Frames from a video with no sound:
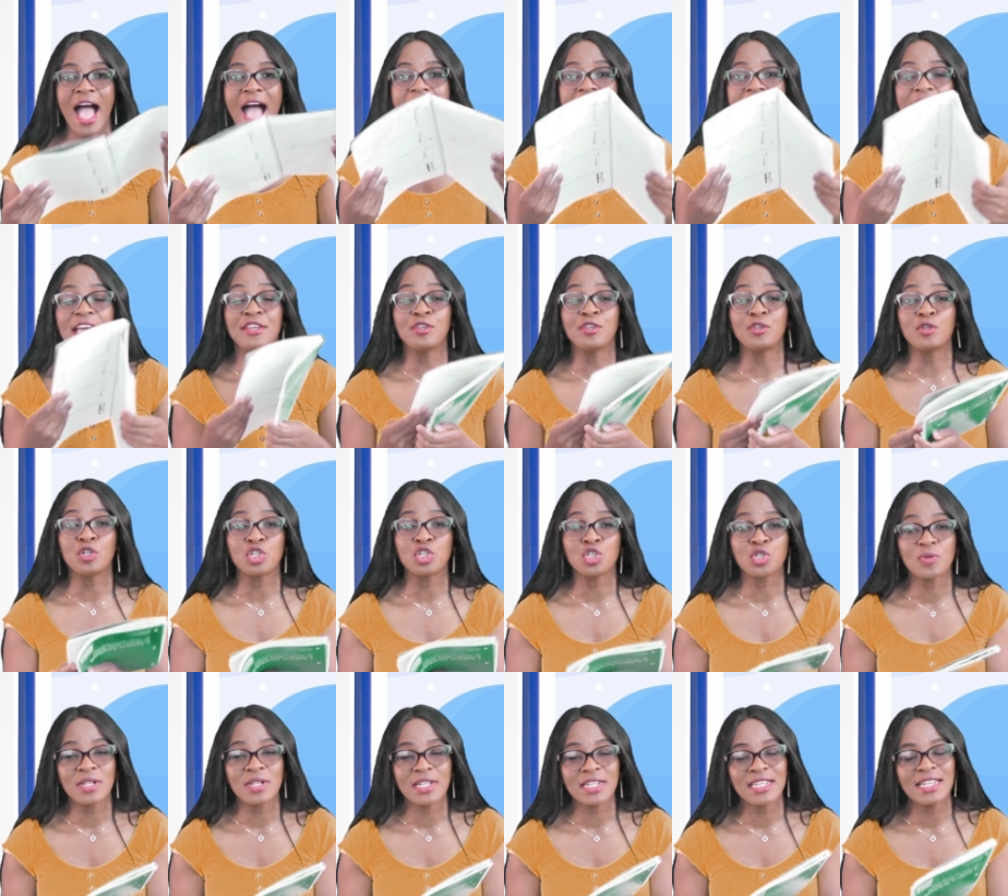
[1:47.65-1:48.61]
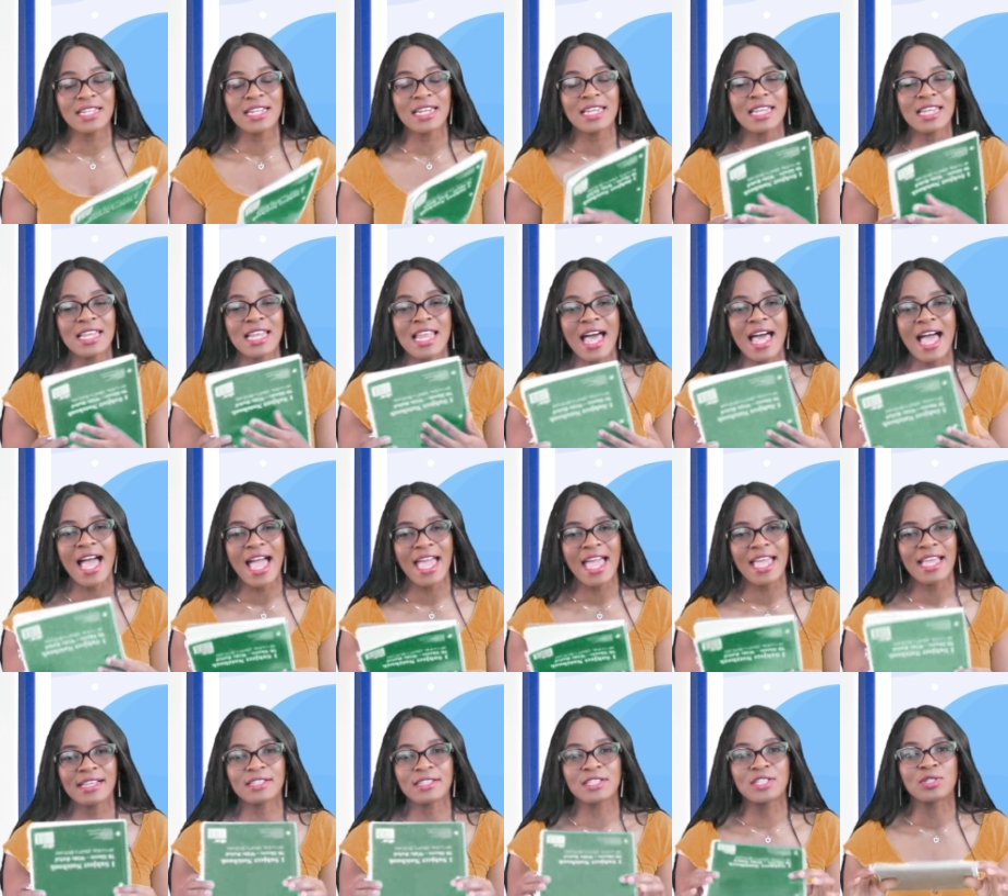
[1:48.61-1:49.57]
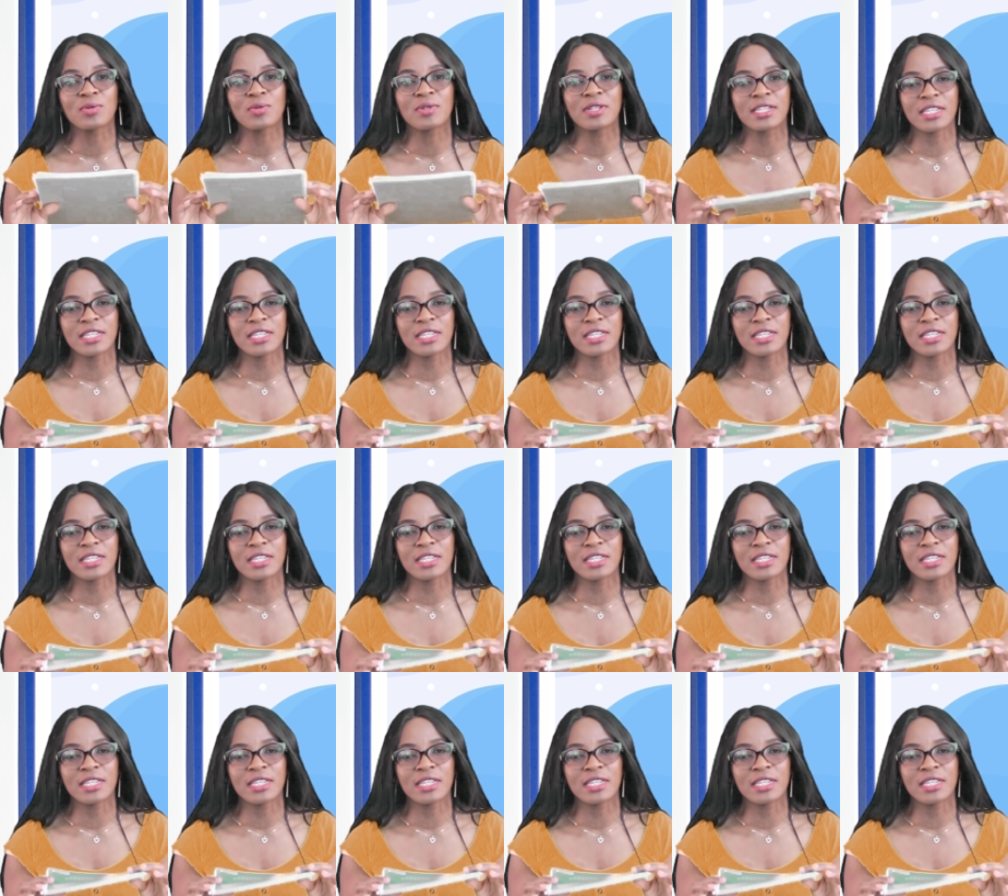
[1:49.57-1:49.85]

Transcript: I usually like to